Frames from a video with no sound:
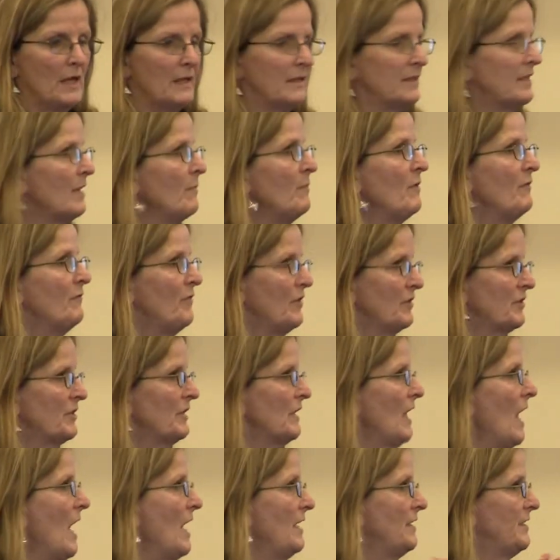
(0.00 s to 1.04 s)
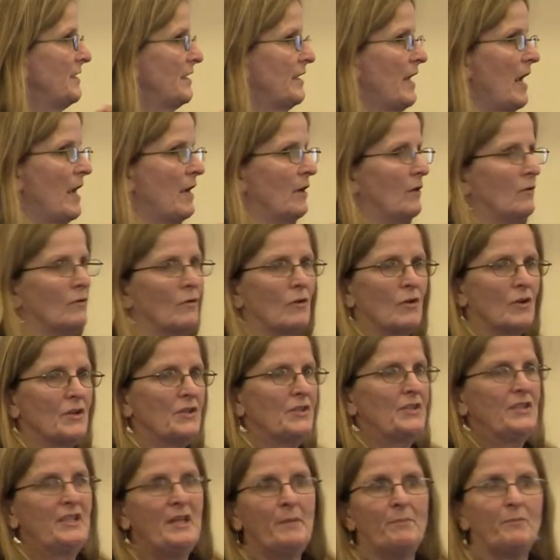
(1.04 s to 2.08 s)
some of the slides that I
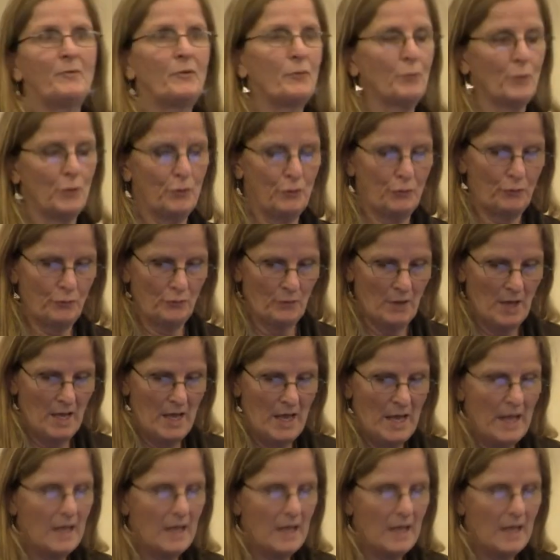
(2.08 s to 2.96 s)
zipped through